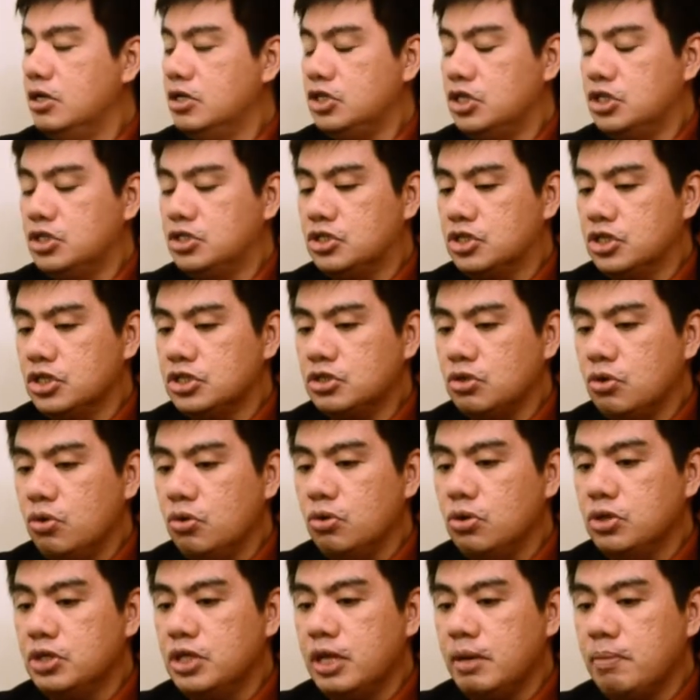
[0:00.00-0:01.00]
She's just
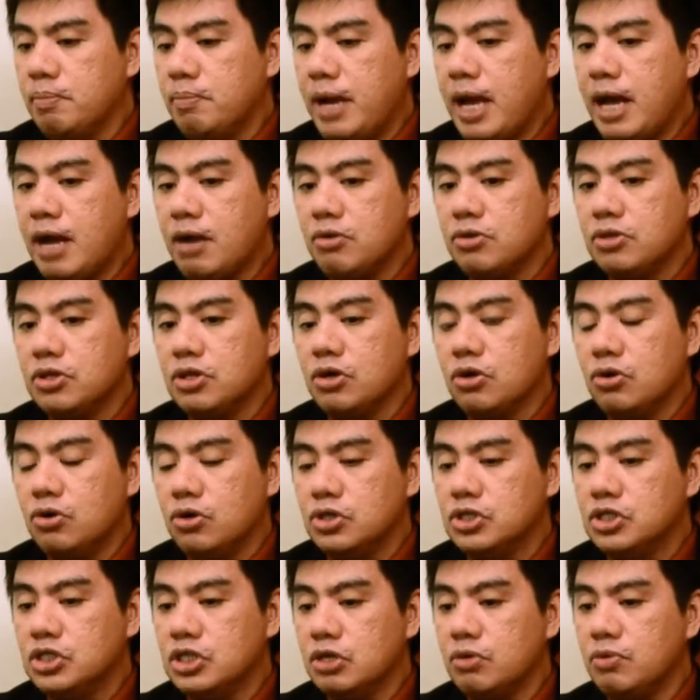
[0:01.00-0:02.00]
holding back on the
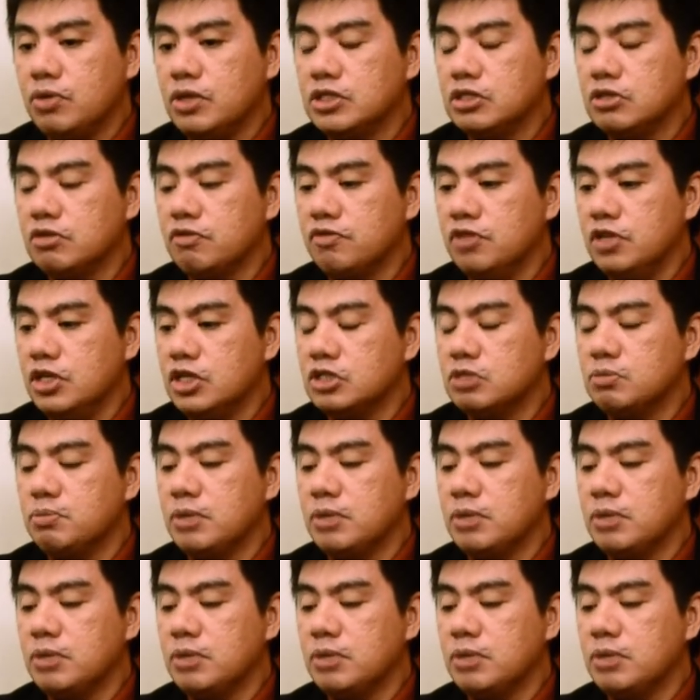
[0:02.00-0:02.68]
consequence of this.